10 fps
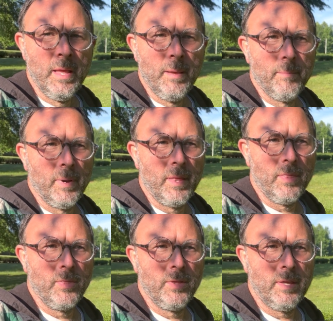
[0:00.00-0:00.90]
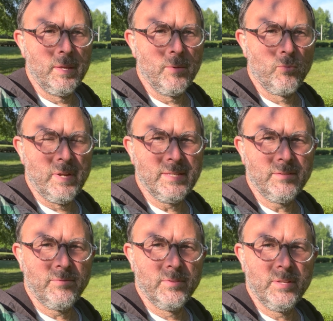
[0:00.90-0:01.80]
But the
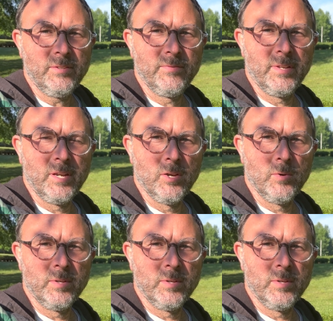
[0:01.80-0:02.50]
reason for this video